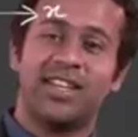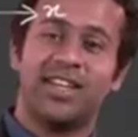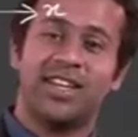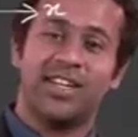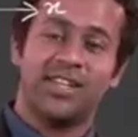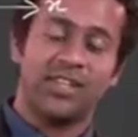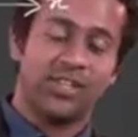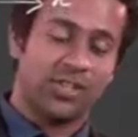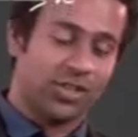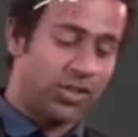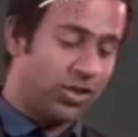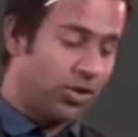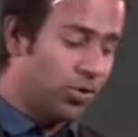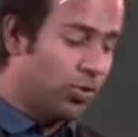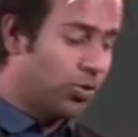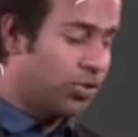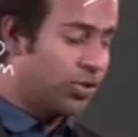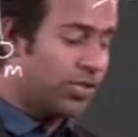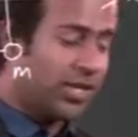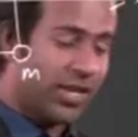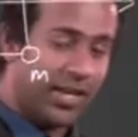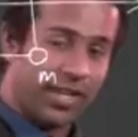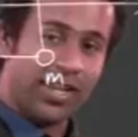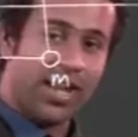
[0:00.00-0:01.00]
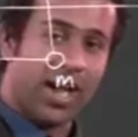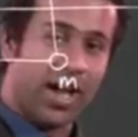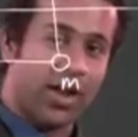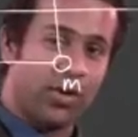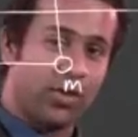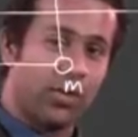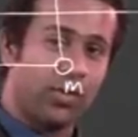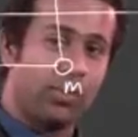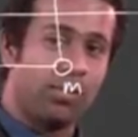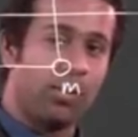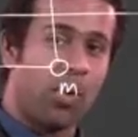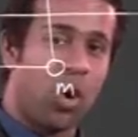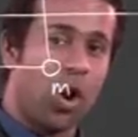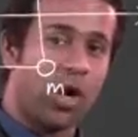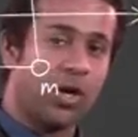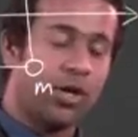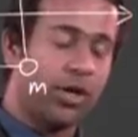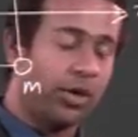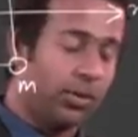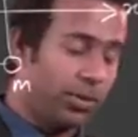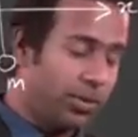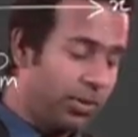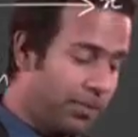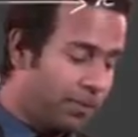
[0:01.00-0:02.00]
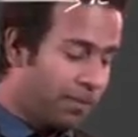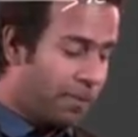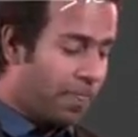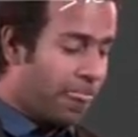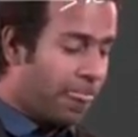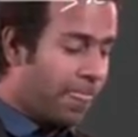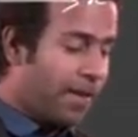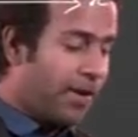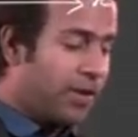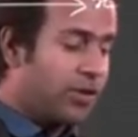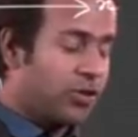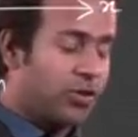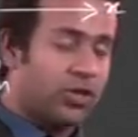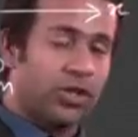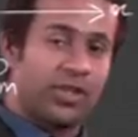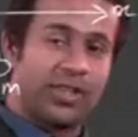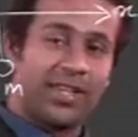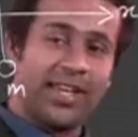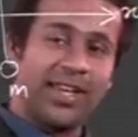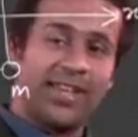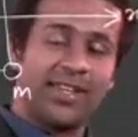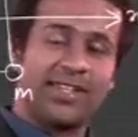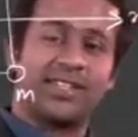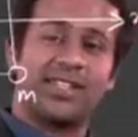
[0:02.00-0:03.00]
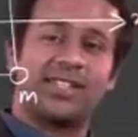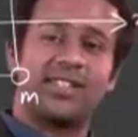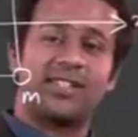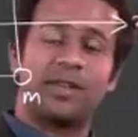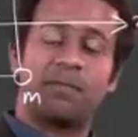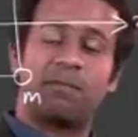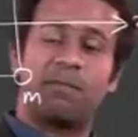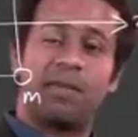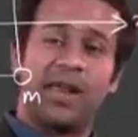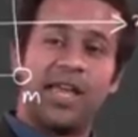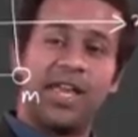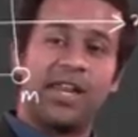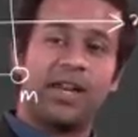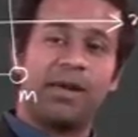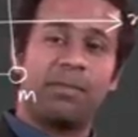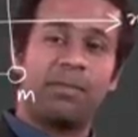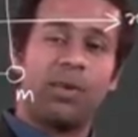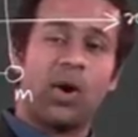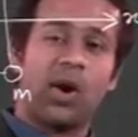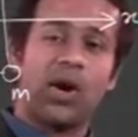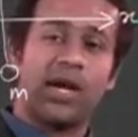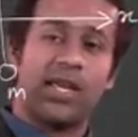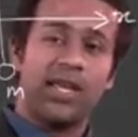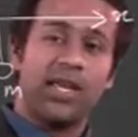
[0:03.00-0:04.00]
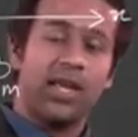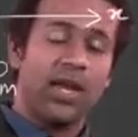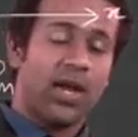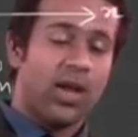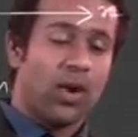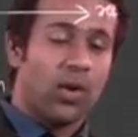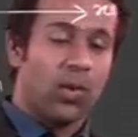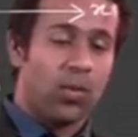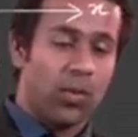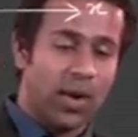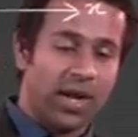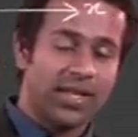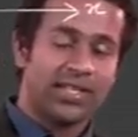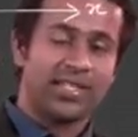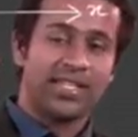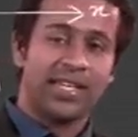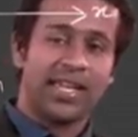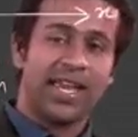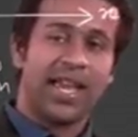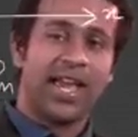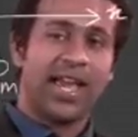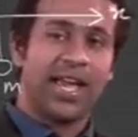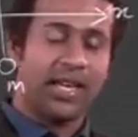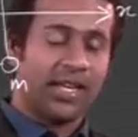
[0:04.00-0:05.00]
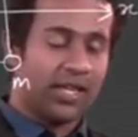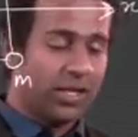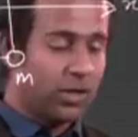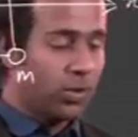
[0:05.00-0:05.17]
this using our own module. So this is a planar body. Once again,